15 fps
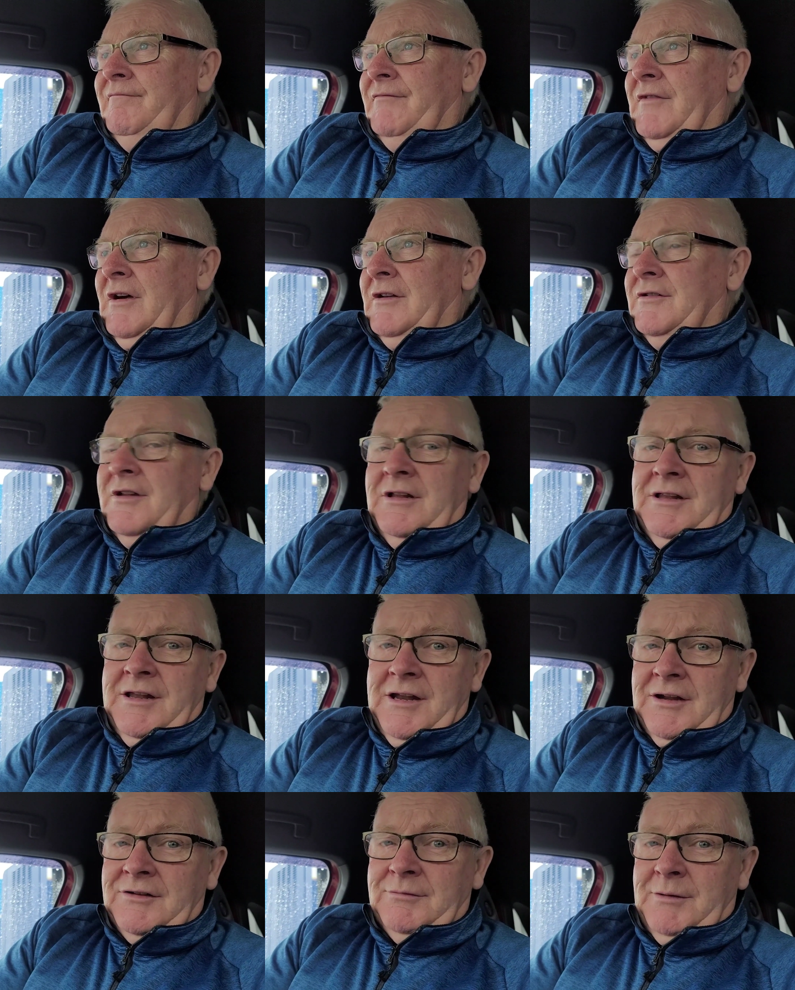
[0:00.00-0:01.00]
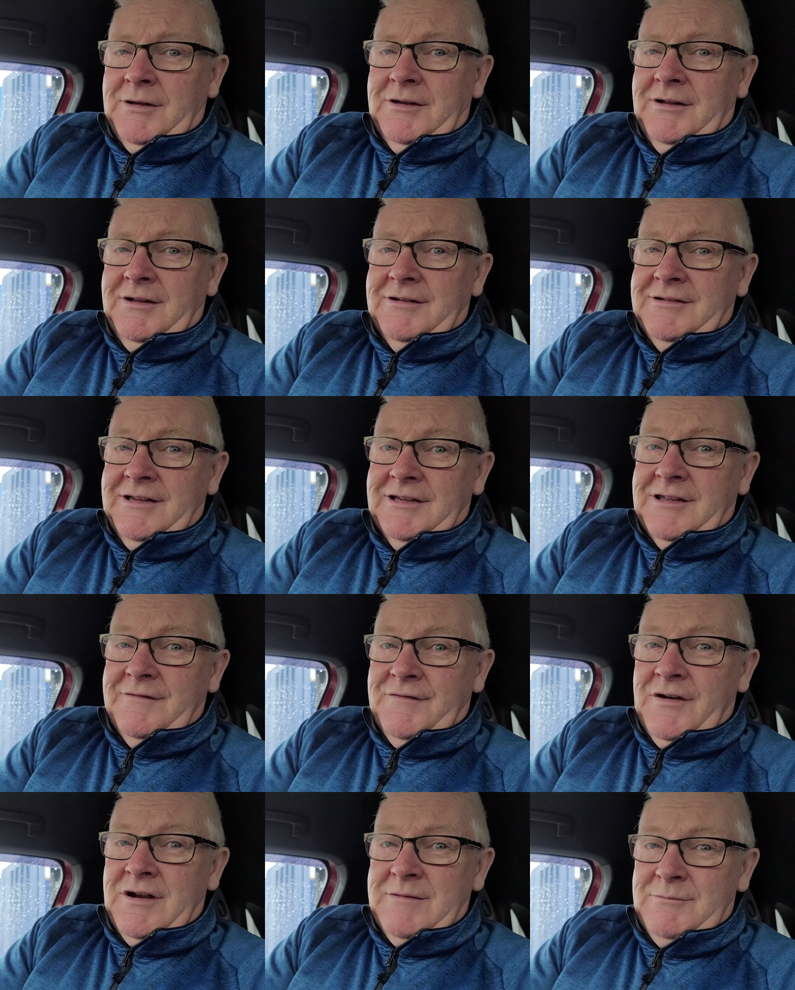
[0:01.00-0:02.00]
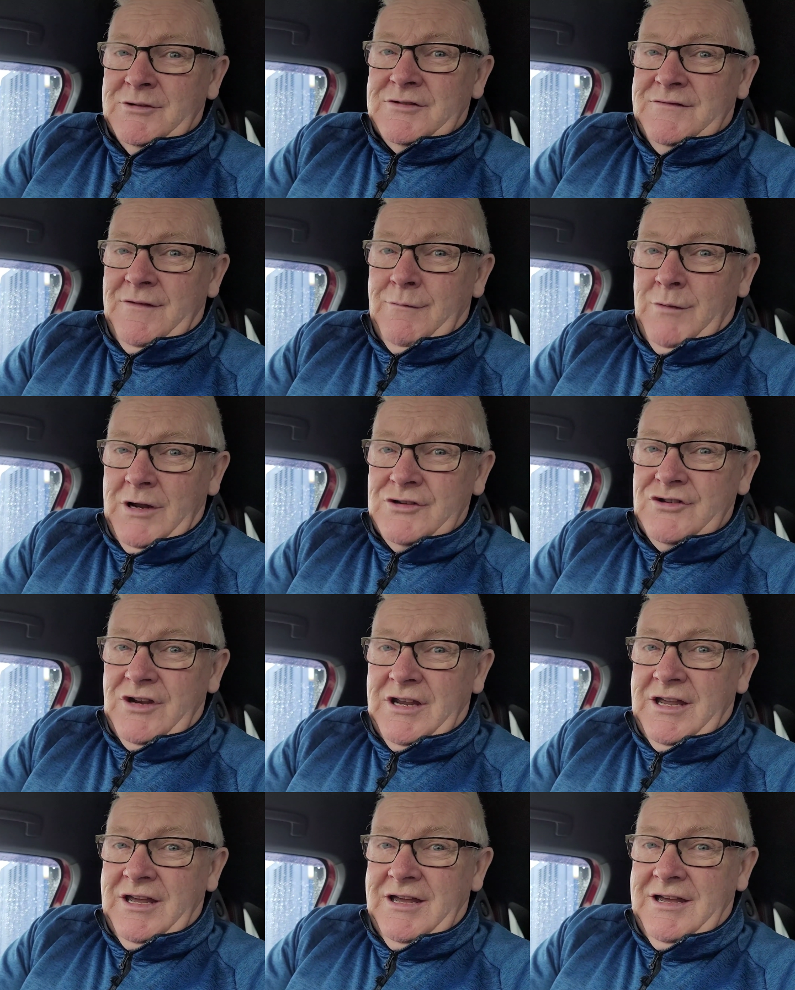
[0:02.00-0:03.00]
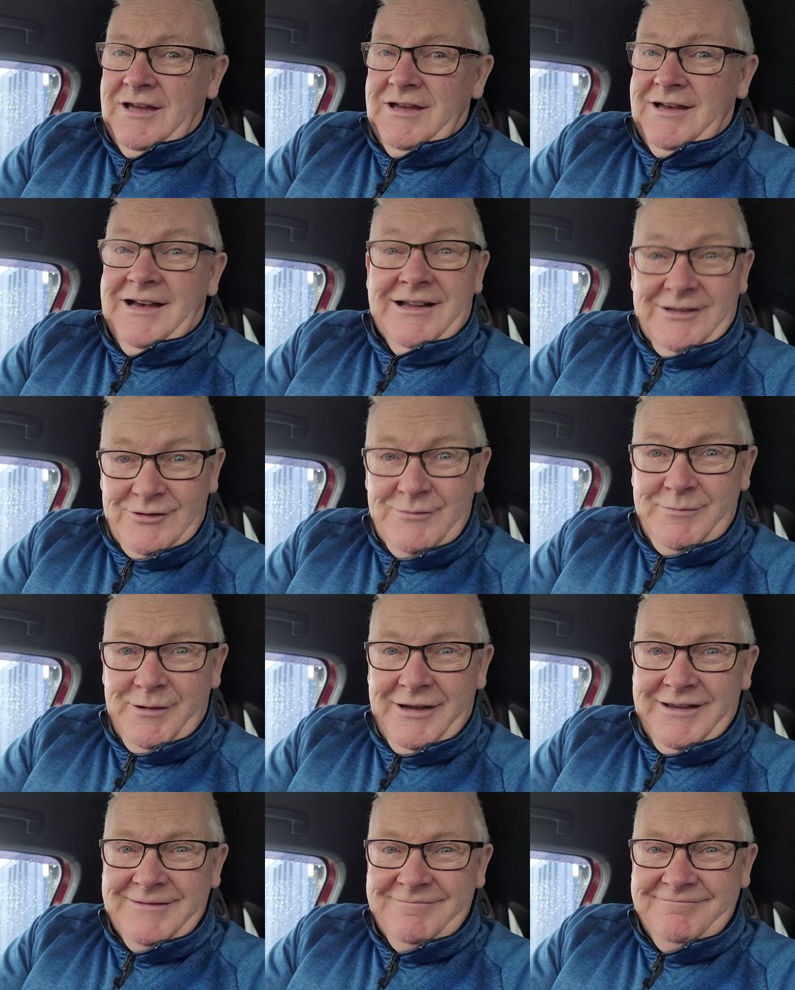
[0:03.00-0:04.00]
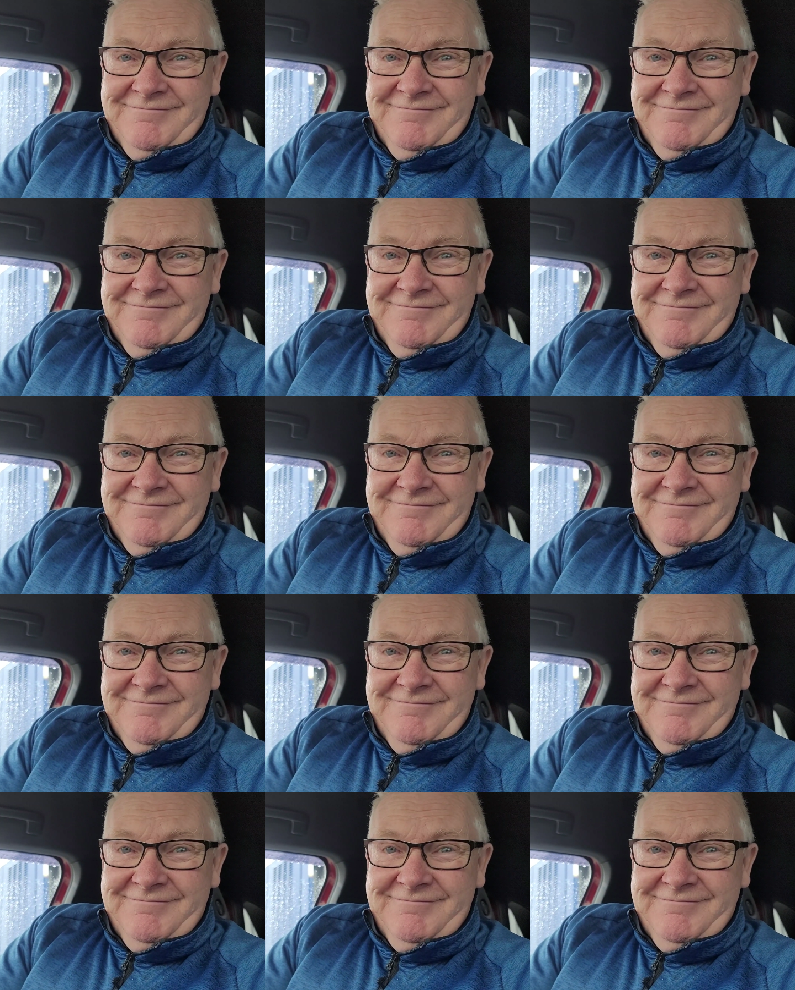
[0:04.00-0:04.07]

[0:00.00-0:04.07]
until the next one, thank you very much for watching, and goodbye.